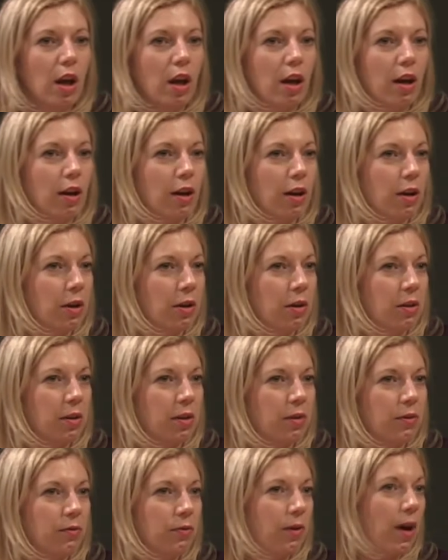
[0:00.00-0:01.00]

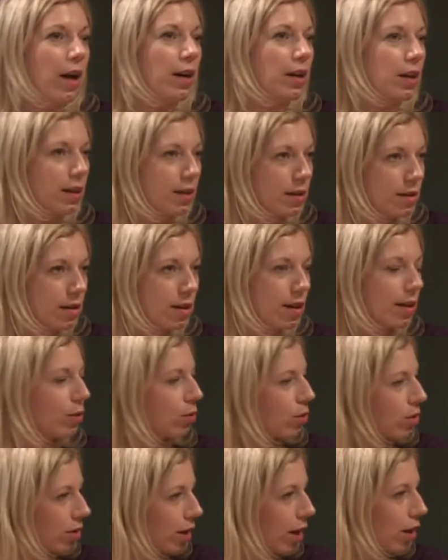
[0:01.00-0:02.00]
The funniest
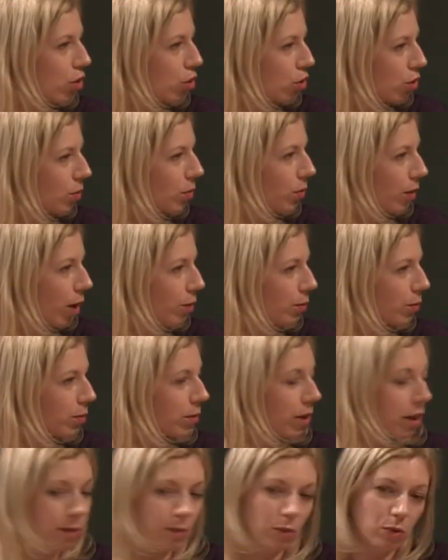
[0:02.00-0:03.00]
illustration probably
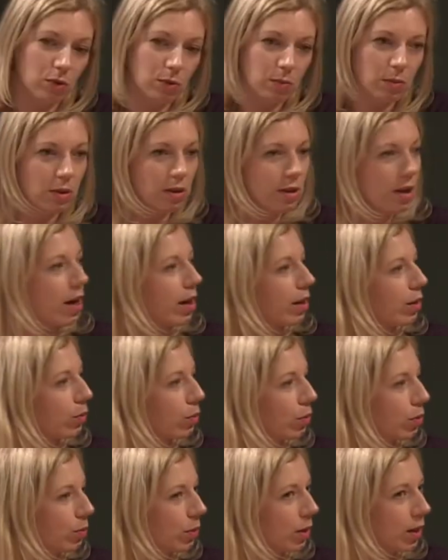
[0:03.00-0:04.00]
and most bizarre
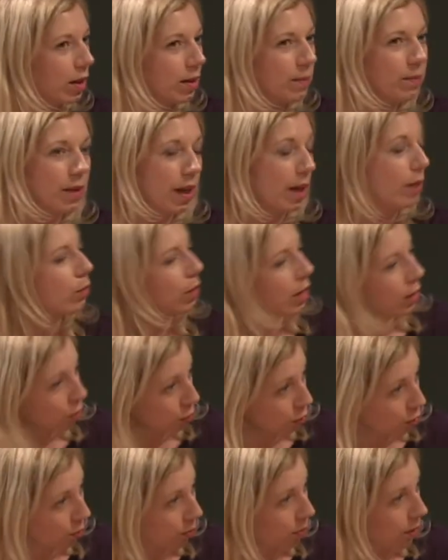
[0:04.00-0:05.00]
would be, and we could
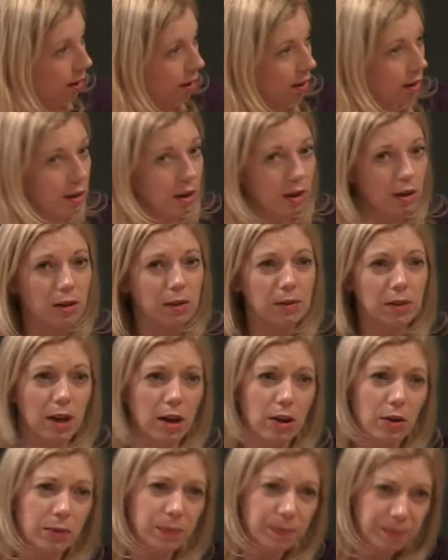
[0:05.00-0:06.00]
compete there
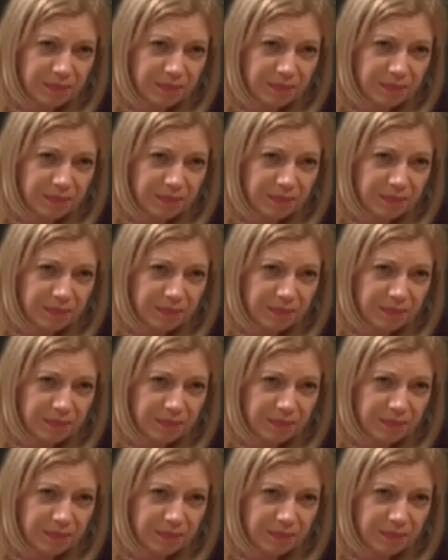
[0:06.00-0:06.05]
now,